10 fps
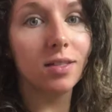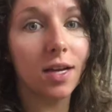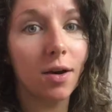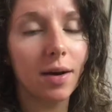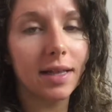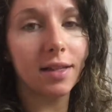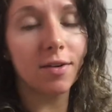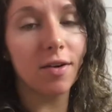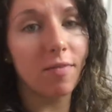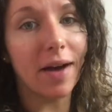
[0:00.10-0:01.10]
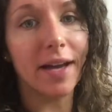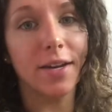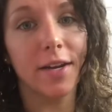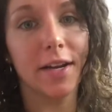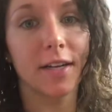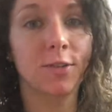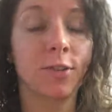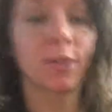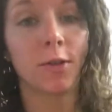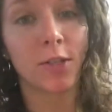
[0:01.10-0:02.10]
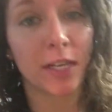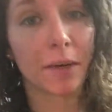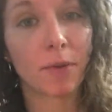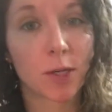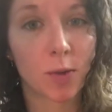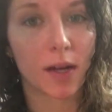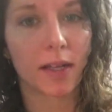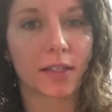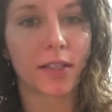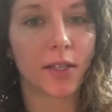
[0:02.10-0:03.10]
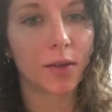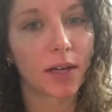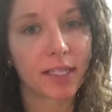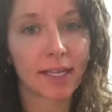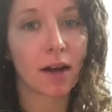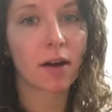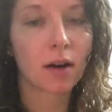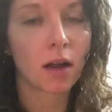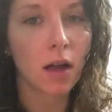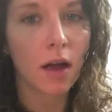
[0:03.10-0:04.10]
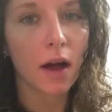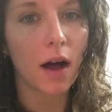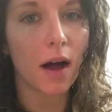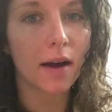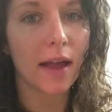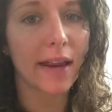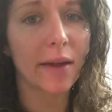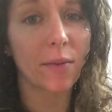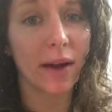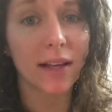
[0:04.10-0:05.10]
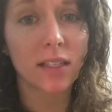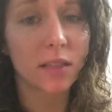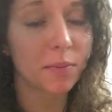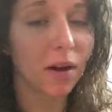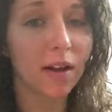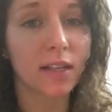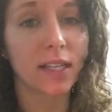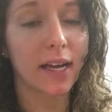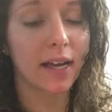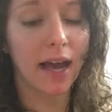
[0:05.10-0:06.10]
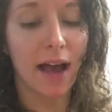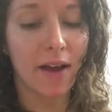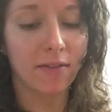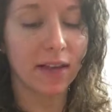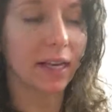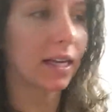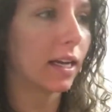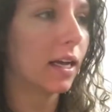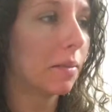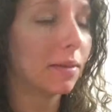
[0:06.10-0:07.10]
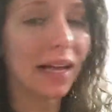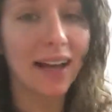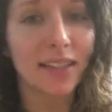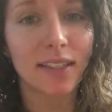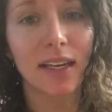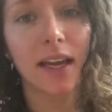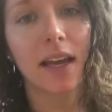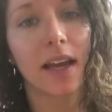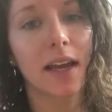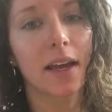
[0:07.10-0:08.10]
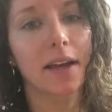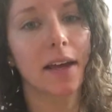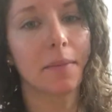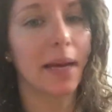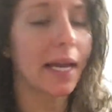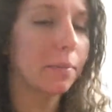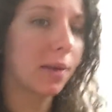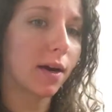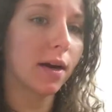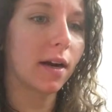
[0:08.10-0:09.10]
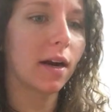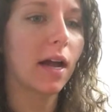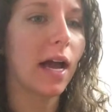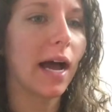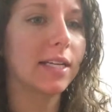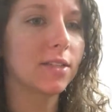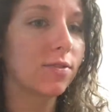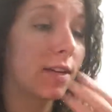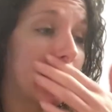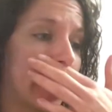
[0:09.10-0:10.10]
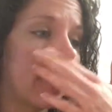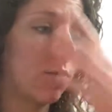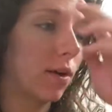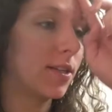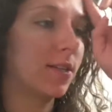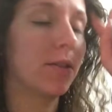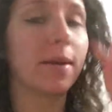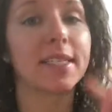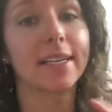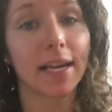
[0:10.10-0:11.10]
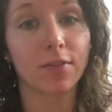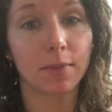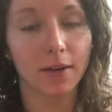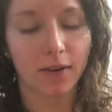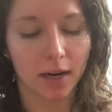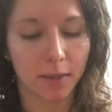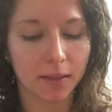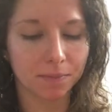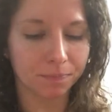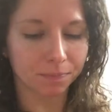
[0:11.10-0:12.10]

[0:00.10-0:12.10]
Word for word: So in lieu of my New Year's resolution, which was to cut down on any waste products I have, like plastic and paper, I just really want to do the best I can for my environment.